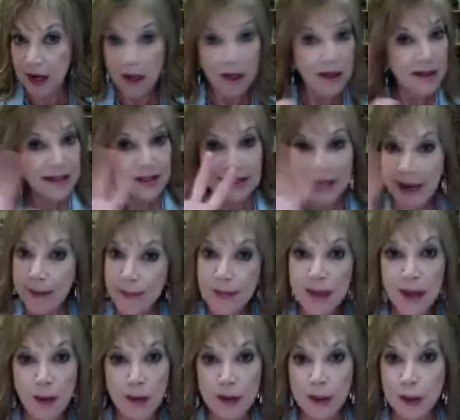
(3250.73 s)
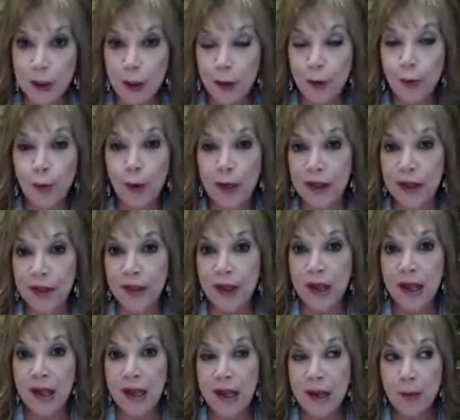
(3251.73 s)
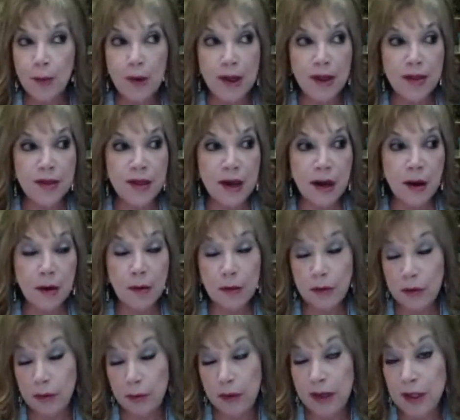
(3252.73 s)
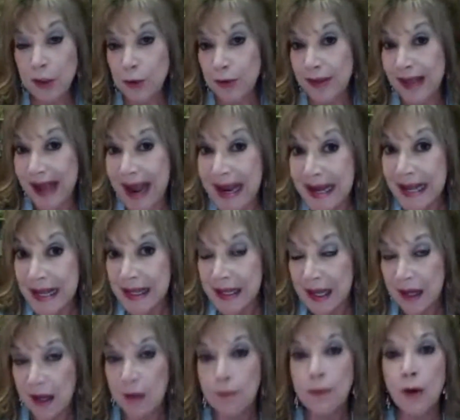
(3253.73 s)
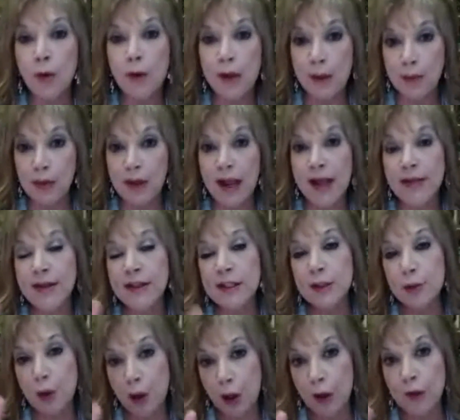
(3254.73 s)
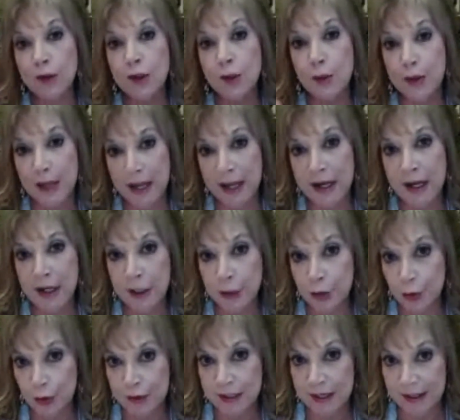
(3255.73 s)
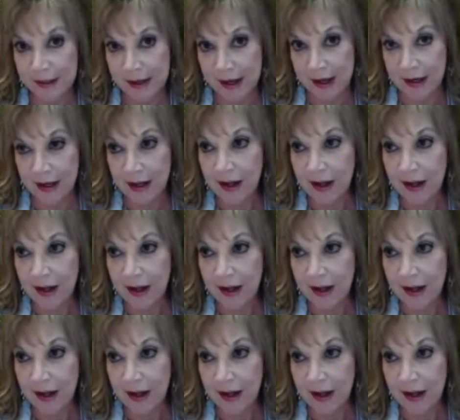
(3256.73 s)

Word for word: Same thing we do with, with uh, we can do with anything, but we apply this also with the headache control technique.